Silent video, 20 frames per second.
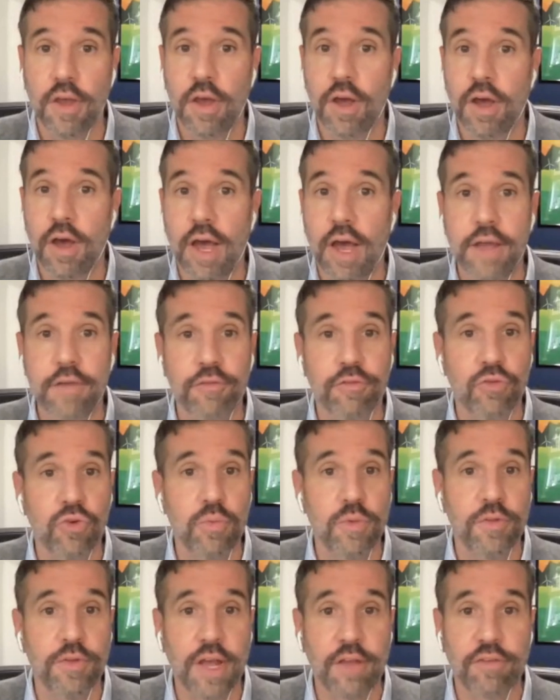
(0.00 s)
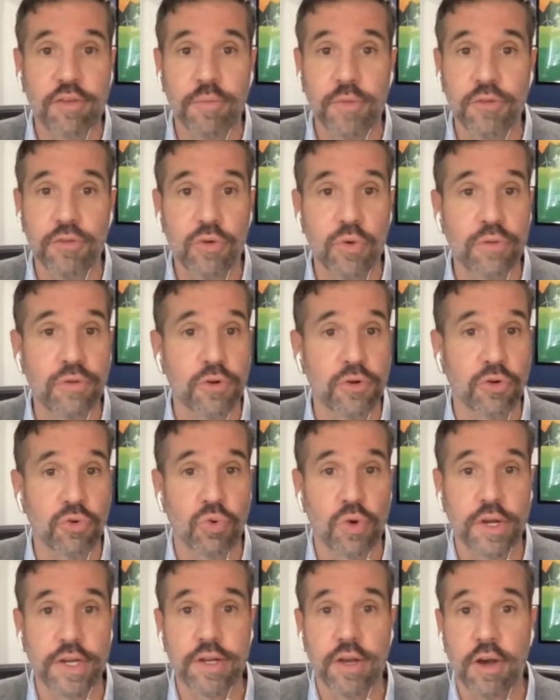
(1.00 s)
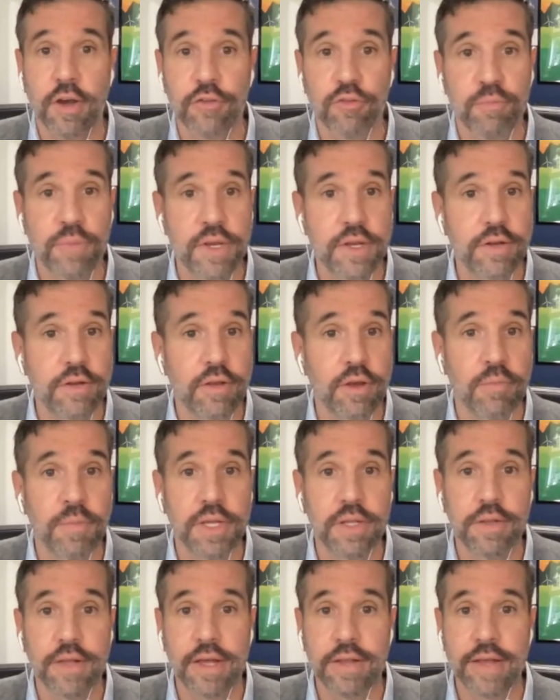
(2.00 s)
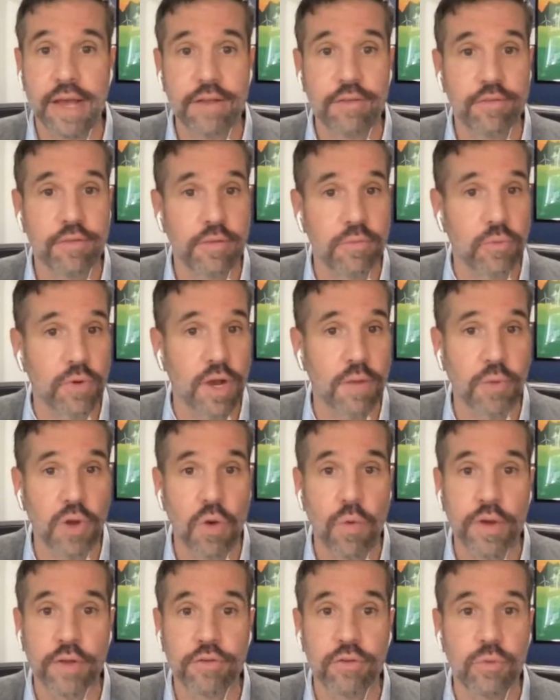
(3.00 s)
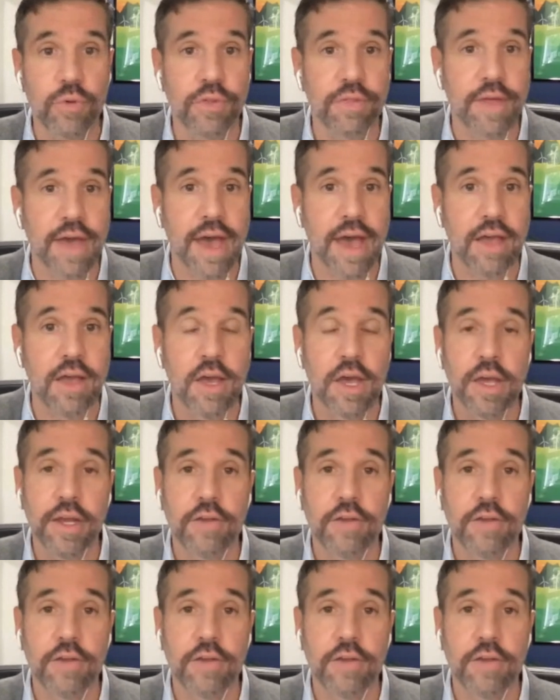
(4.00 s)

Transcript: I assume it's got something to do with her crooked husband. I mean, that's where I'm going to with that.